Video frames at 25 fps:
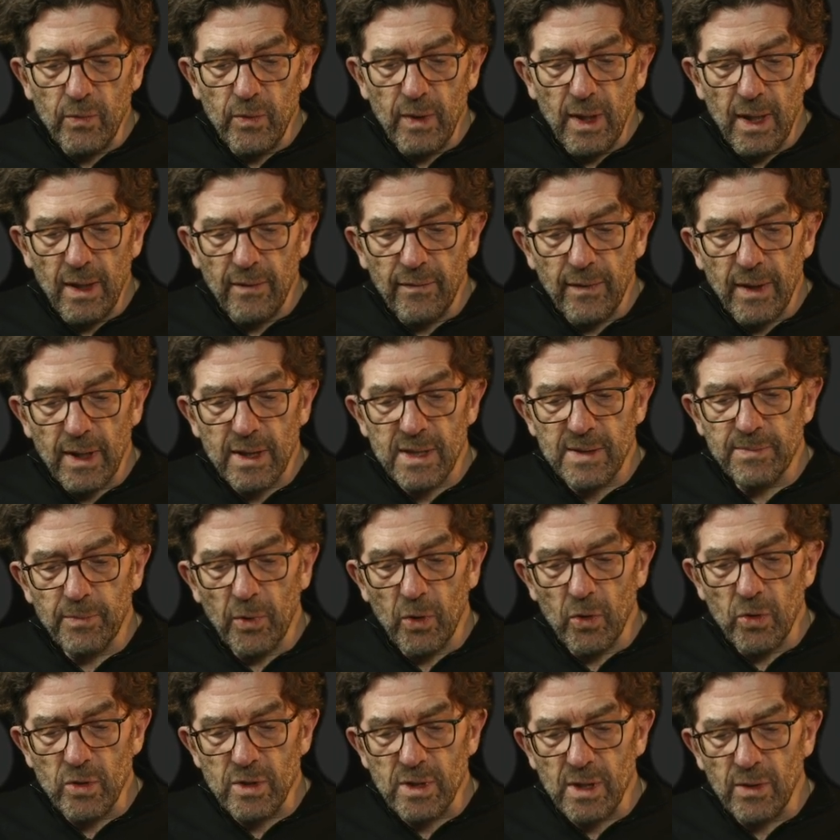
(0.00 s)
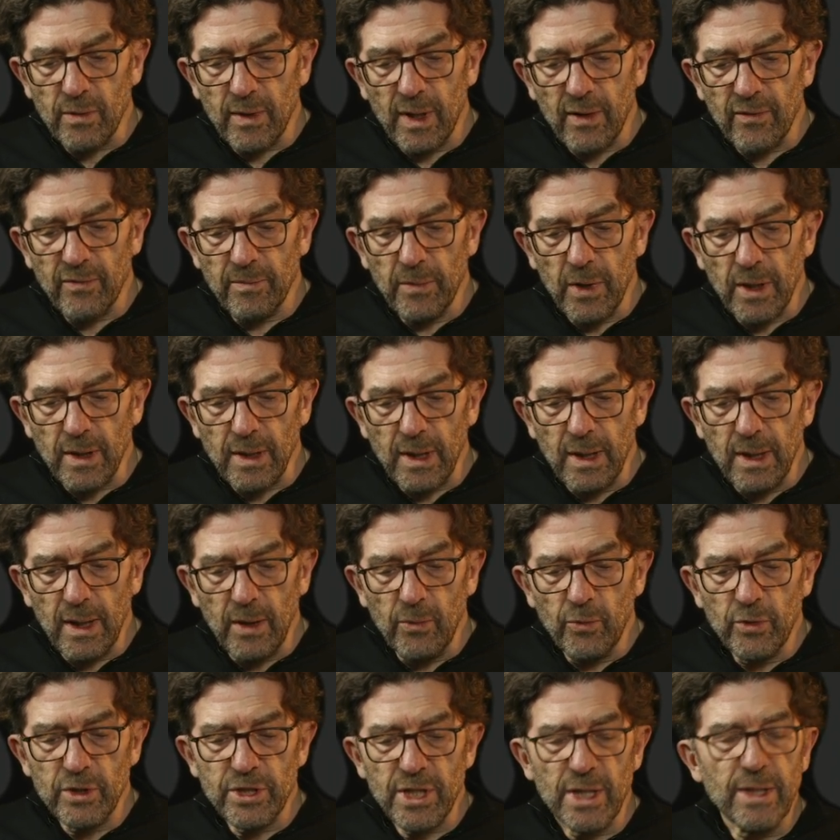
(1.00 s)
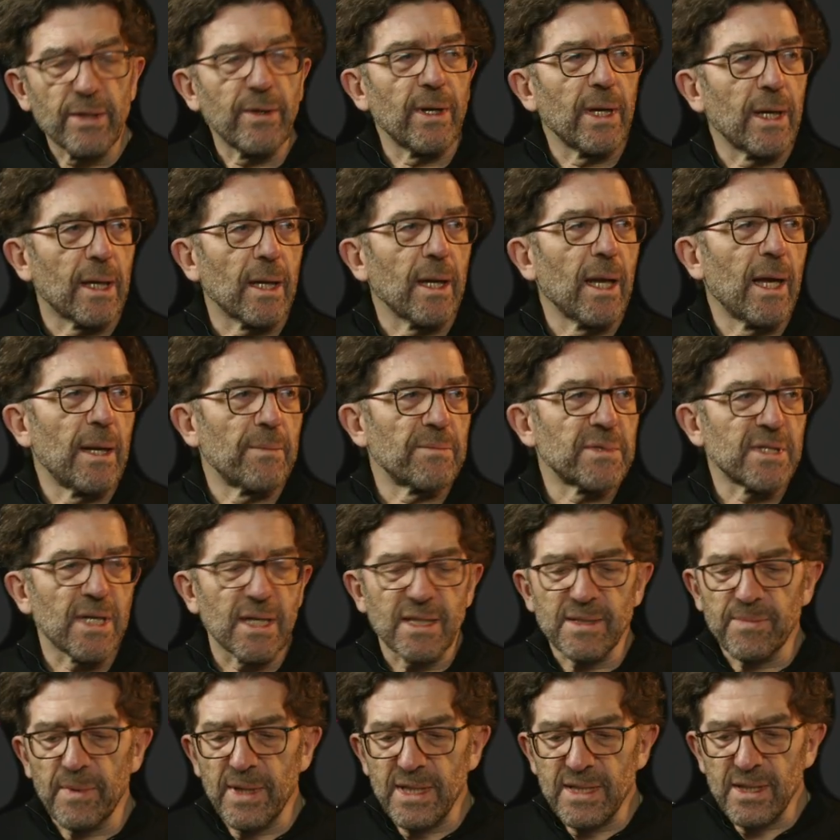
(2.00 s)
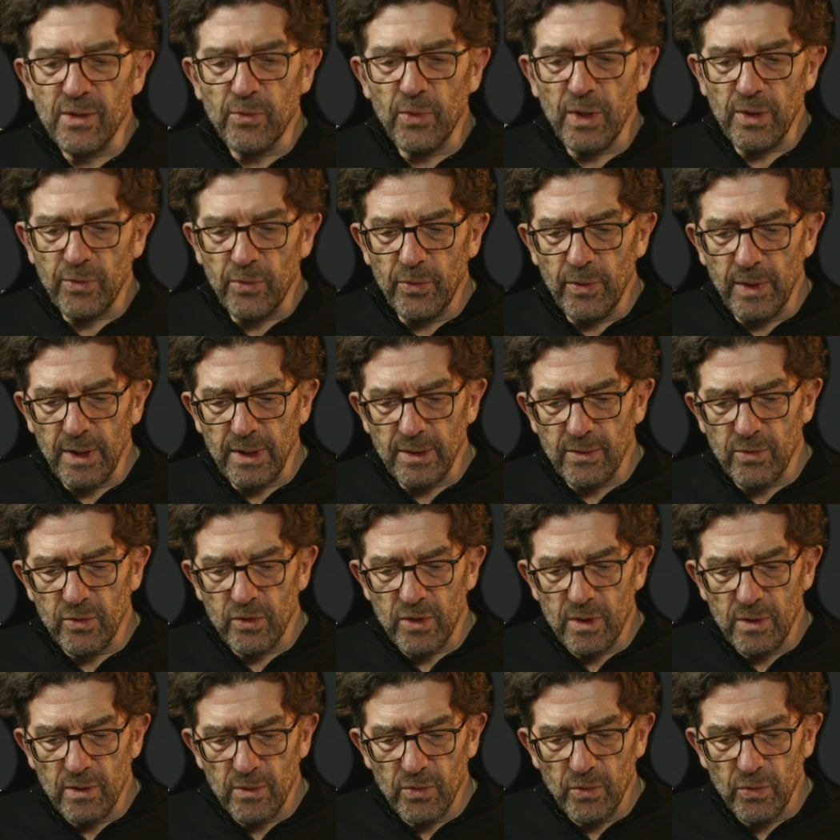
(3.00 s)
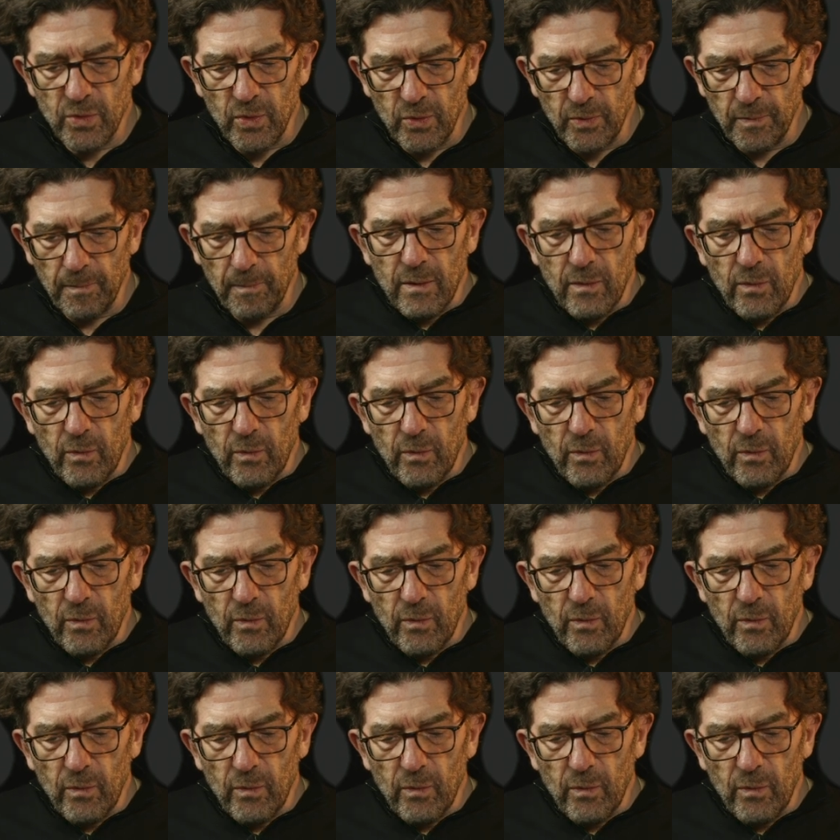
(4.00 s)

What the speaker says: We have exposure, we have model, and we generate claims. That's basically what we want to do.